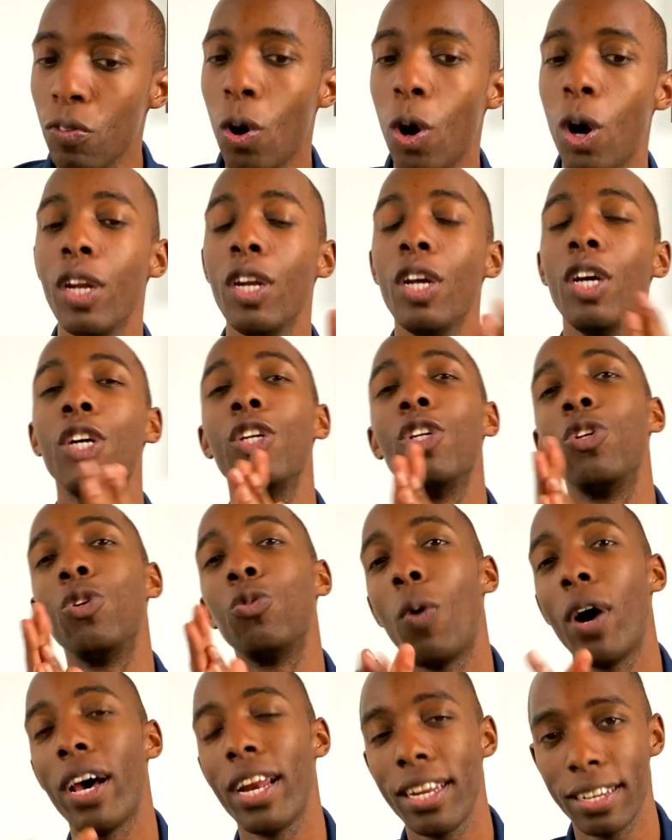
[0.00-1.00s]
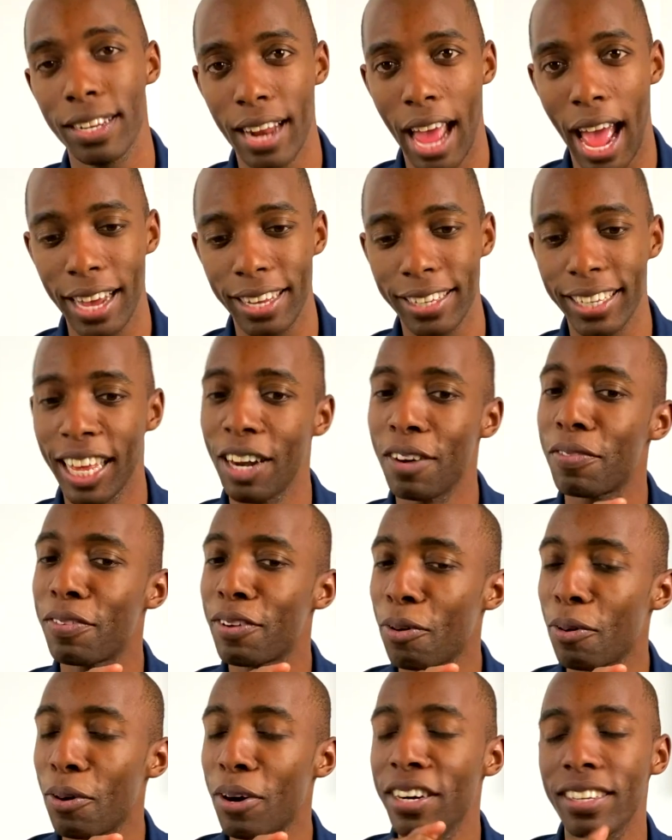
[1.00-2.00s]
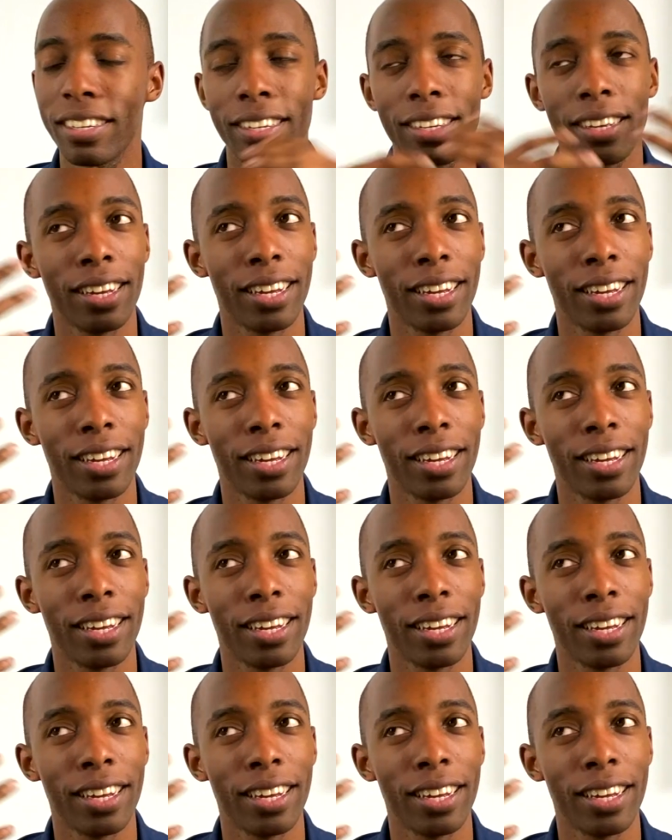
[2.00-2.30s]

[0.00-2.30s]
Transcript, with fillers: on to what is next. And of course,